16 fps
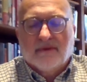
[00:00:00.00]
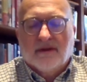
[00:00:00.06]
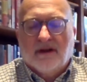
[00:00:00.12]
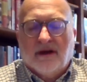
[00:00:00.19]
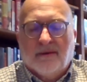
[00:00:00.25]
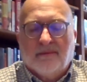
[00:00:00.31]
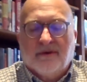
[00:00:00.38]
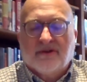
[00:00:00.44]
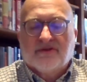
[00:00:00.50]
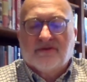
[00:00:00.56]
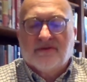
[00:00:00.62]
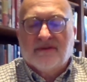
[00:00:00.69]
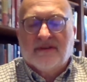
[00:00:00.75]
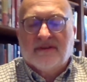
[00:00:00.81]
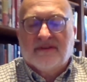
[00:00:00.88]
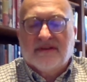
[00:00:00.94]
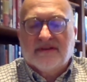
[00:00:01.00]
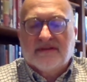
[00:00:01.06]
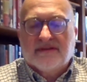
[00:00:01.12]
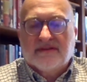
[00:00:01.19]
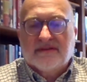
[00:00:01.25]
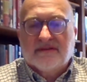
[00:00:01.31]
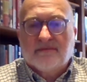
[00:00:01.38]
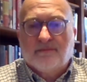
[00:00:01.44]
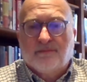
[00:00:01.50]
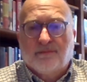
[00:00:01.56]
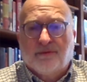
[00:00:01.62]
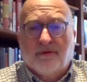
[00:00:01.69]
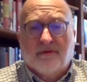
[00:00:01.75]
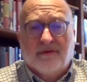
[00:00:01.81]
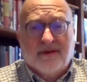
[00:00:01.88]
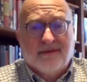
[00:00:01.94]
I'm not sure that this
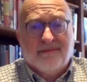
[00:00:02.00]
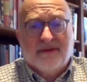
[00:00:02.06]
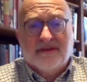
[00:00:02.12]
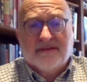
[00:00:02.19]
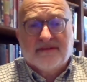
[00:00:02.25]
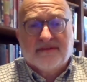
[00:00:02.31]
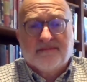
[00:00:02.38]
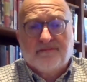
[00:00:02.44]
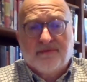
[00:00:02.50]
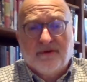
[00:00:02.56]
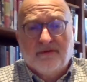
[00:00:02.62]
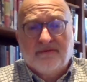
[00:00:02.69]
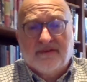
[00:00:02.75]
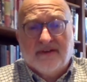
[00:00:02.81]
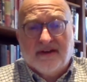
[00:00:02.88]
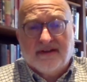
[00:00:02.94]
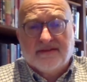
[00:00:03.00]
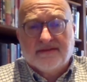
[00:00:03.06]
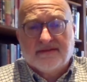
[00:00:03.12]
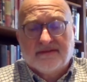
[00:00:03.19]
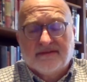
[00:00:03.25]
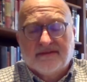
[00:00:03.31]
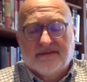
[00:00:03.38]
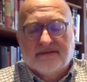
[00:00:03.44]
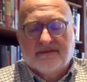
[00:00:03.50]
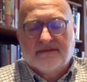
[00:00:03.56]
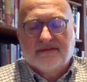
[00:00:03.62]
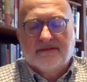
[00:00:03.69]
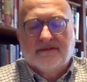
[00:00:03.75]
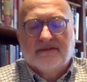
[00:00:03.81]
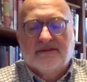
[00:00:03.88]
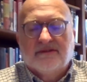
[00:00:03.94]
prohibits protest,
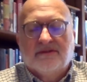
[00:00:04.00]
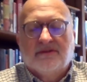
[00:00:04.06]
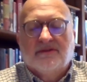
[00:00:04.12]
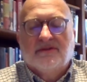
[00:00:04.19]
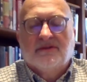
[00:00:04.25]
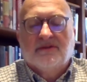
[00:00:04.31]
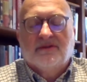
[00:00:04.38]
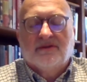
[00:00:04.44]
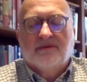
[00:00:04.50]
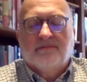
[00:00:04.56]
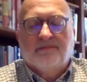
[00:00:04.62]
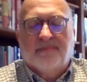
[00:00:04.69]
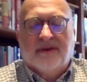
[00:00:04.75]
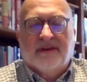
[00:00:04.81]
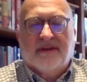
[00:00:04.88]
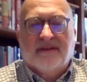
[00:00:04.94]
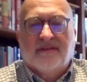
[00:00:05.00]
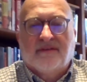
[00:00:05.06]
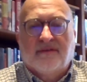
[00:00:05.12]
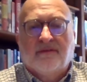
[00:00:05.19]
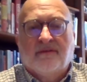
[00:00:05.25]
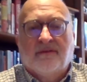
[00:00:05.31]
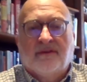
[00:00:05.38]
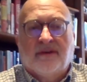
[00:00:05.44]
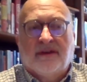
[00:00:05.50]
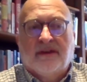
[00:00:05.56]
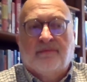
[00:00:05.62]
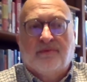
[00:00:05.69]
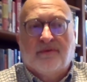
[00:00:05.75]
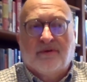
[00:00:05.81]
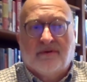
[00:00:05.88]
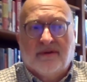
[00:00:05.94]
but it certainly
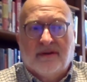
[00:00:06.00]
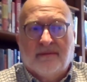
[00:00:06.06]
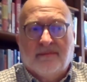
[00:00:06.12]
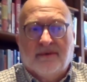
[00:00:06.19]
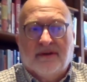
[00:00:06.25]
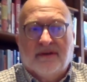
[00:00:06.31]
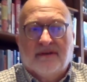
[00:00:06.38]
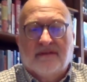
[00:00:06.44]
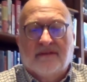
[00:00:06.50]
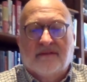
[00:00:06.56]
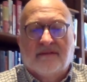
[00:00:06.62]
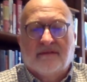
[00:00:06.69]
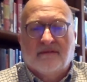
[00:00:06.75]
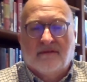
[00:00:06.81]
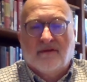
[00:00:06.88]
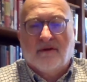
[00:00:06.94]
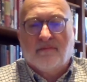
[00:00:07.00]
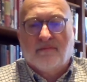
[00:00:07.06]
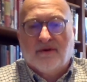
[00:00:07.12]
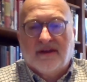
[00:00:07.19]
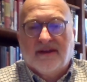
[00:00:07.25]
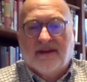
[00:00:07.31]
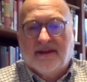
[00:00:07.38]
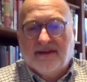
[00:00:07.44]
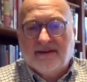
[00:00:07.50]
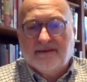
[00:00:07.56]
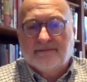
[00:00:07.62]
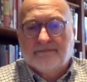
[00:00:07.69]
prohibits law breaking